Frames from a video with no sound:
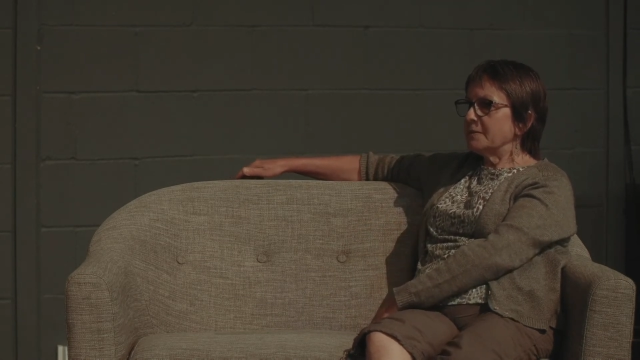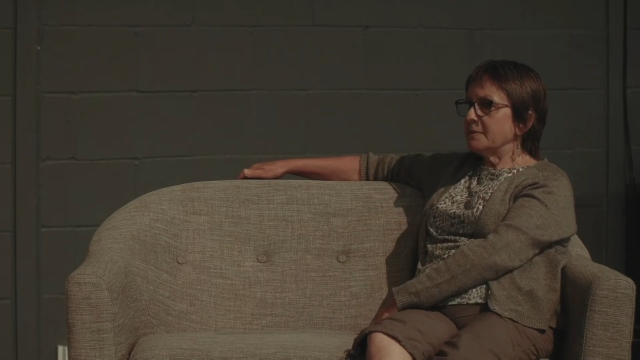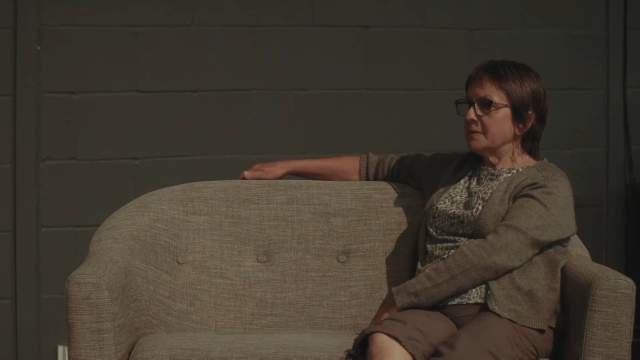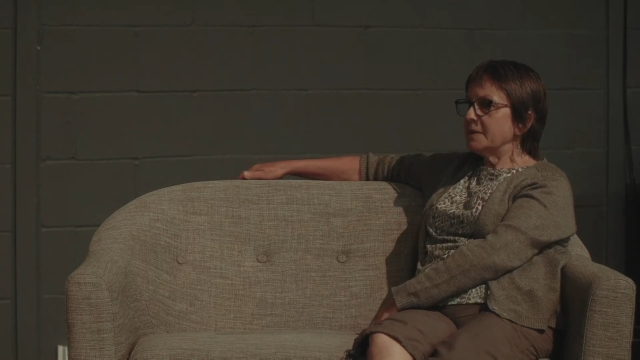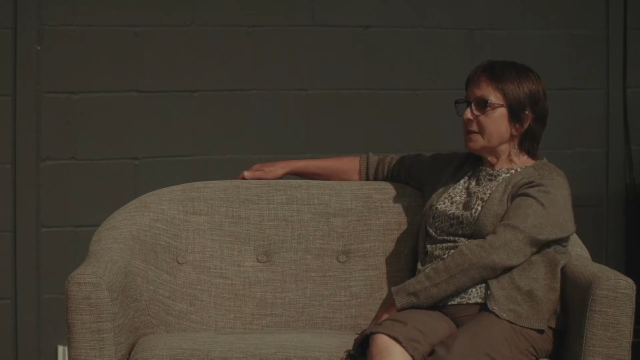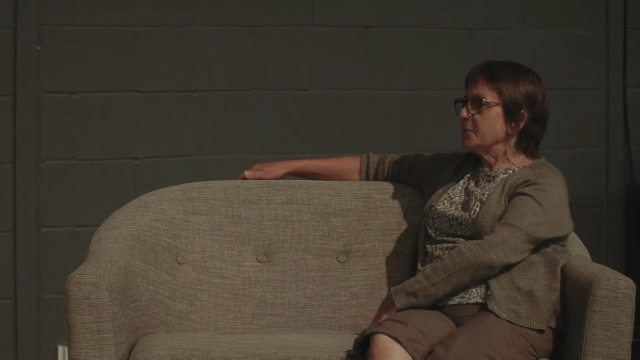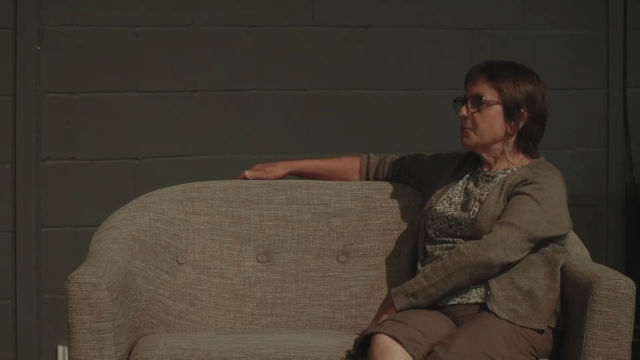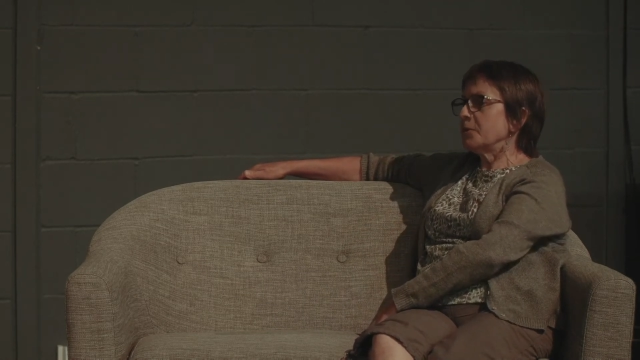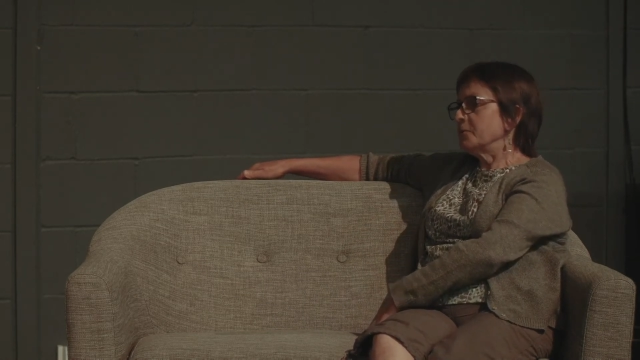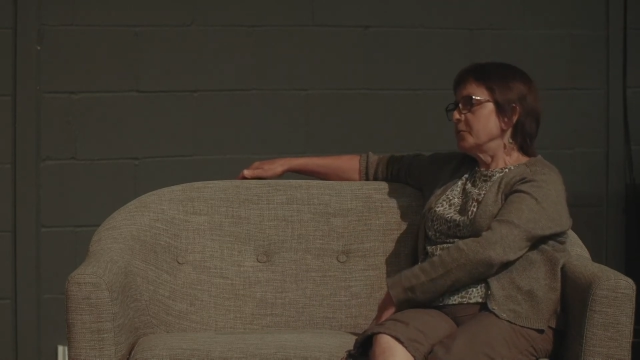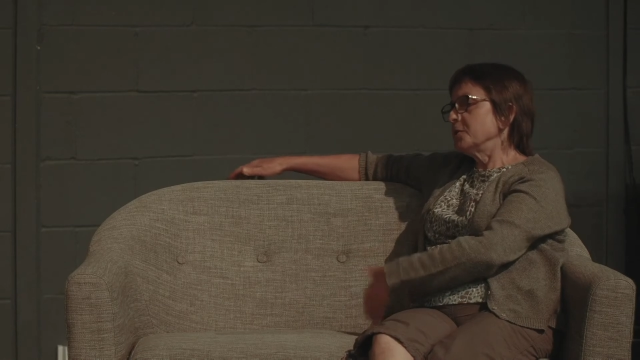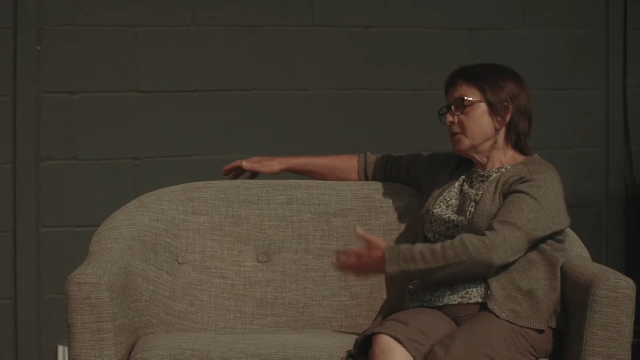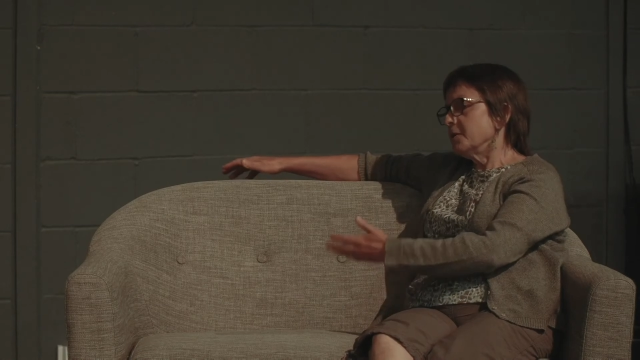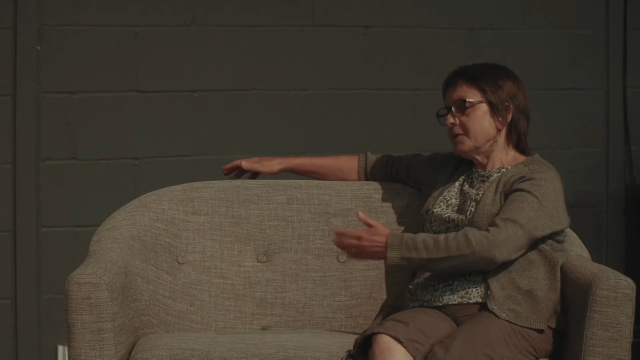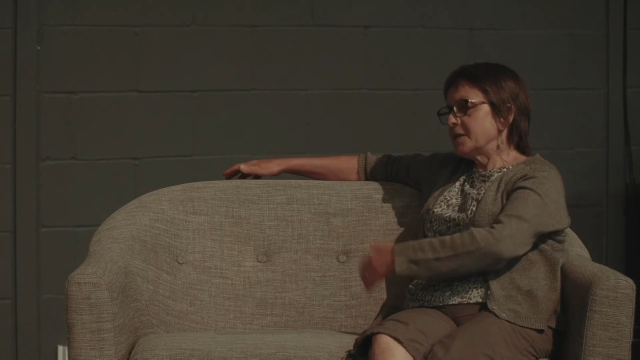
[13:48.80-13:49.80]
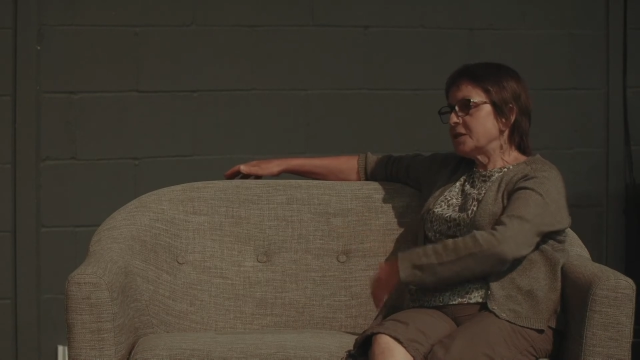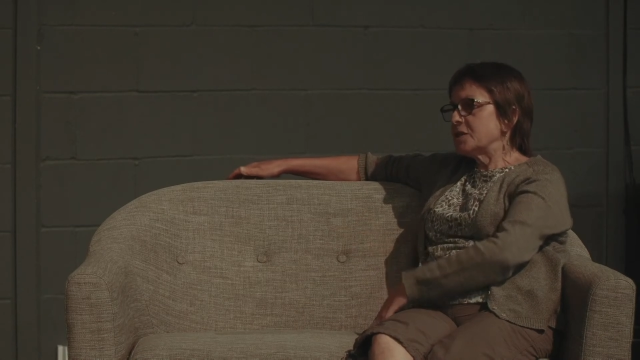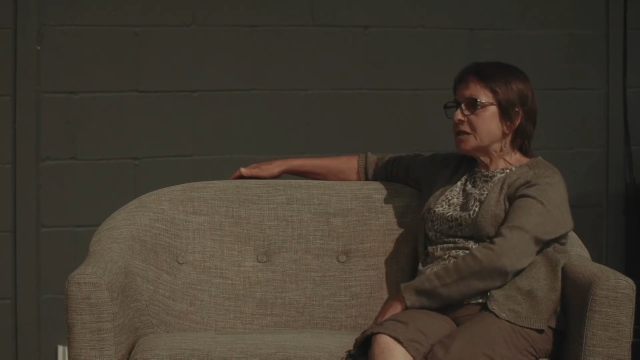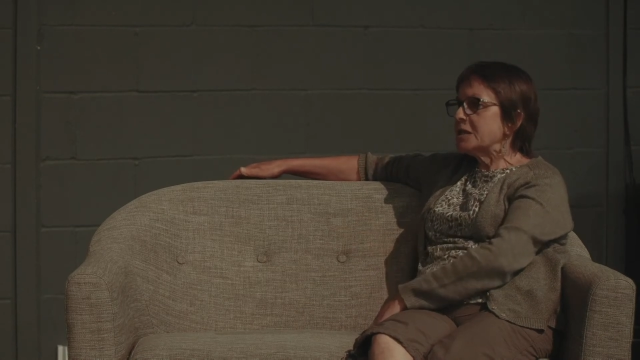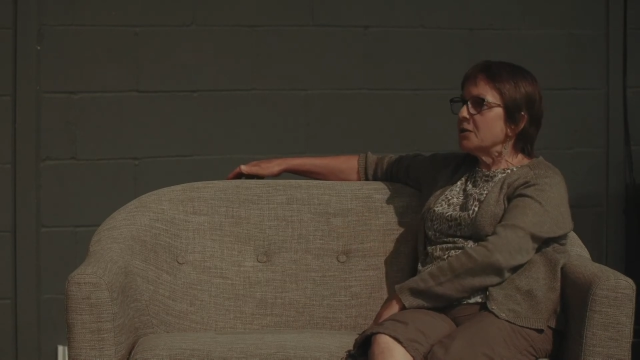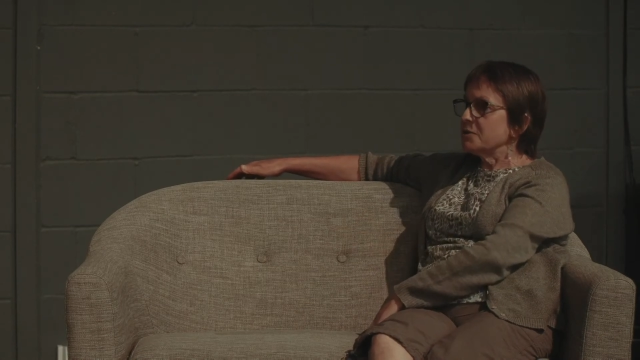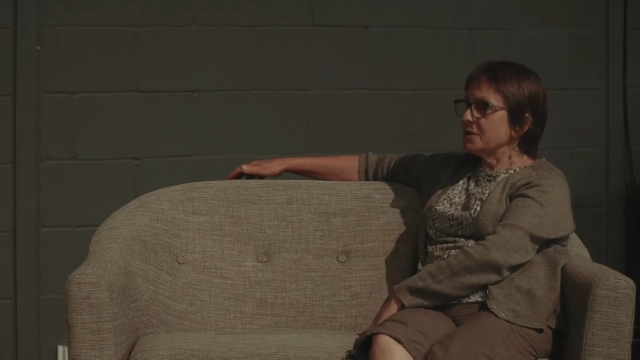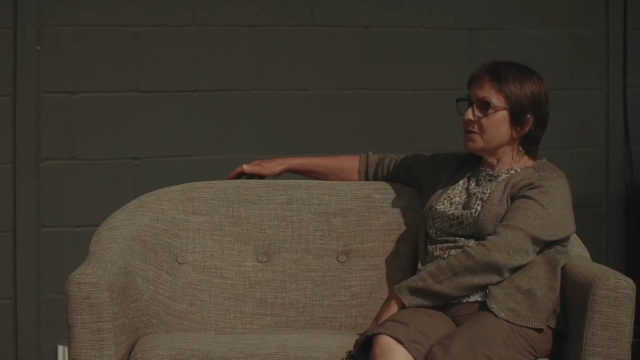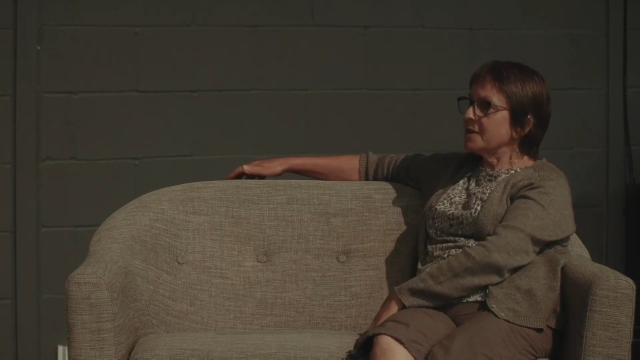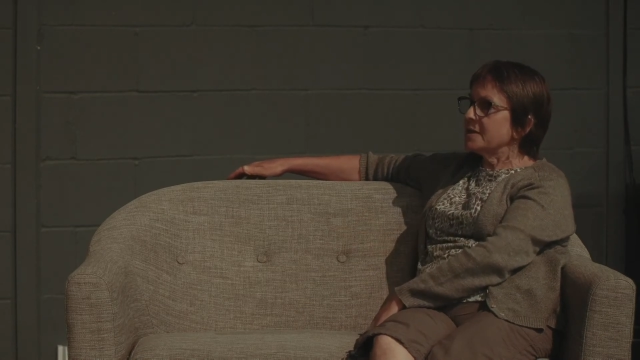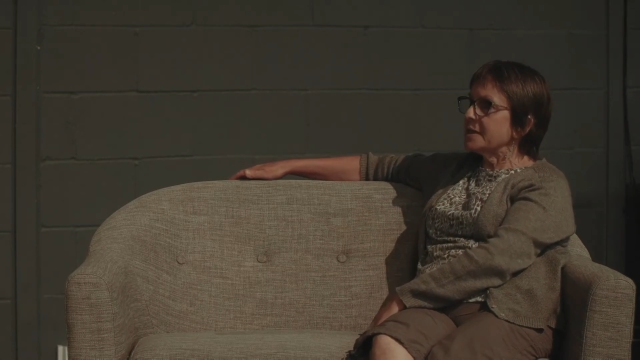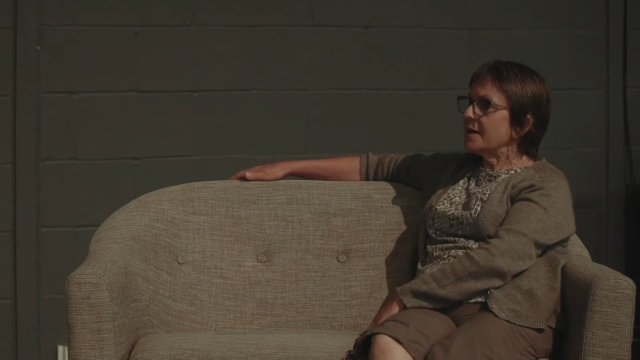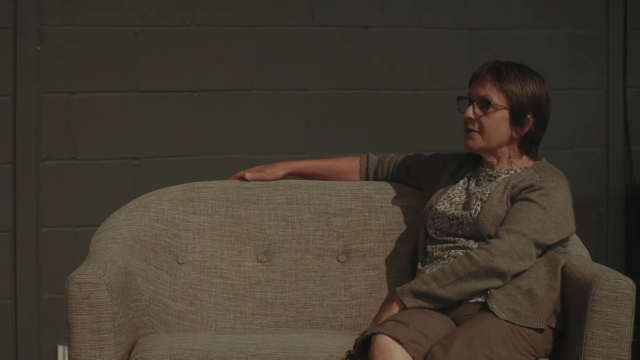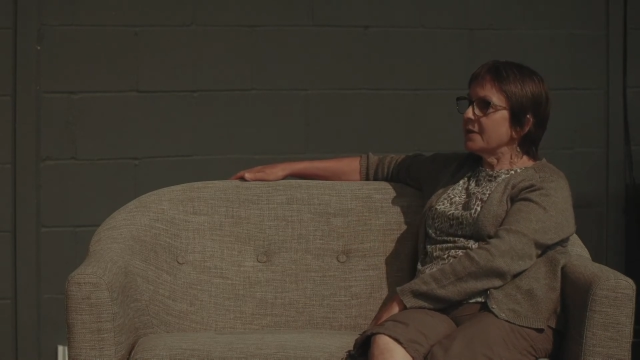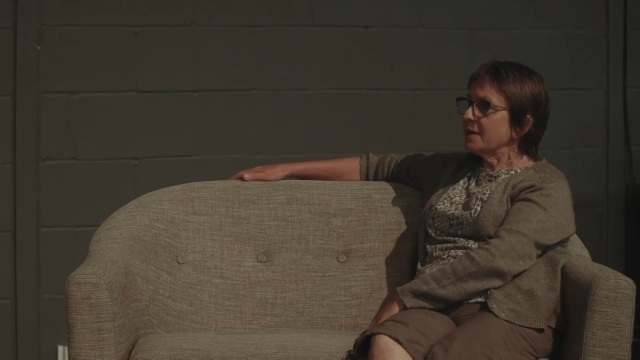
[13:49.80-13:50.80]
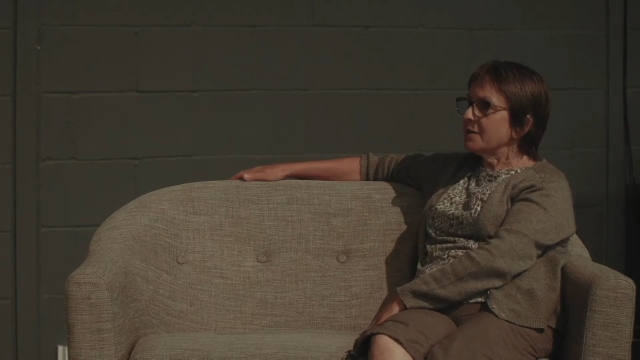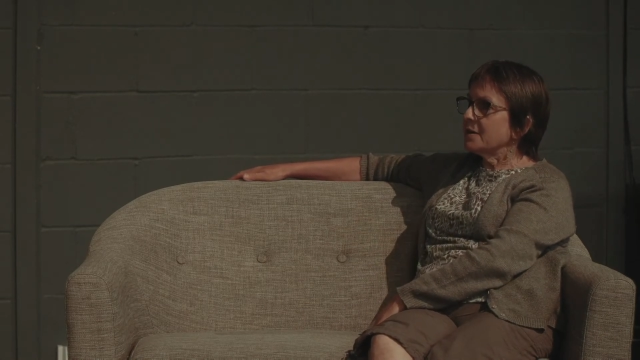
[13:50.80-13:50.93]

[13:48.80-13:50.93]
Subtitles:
there's just loads of things out there